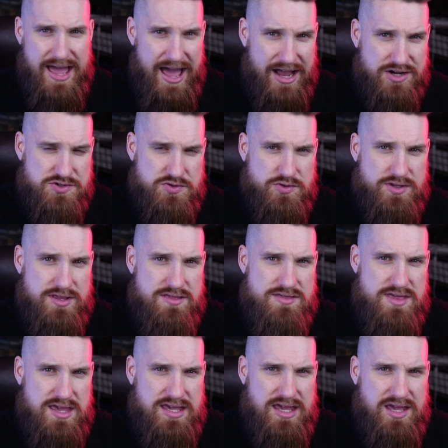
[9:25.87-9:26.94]
actually
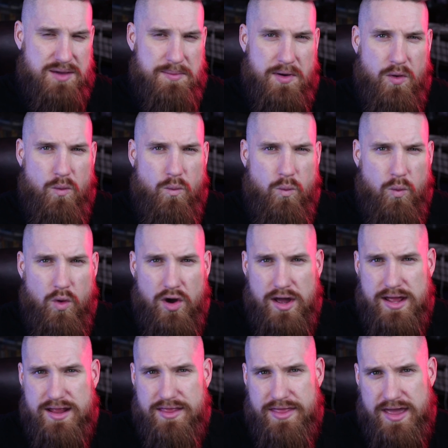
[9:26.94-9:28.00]
thinking about
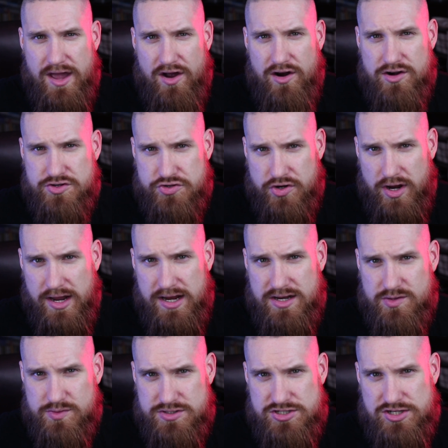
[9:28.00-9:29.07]
what they are trying
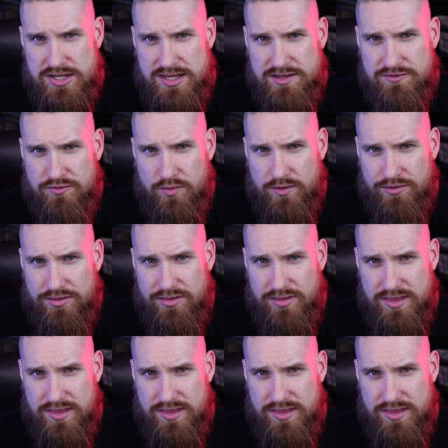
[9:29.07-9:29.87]
to achieve with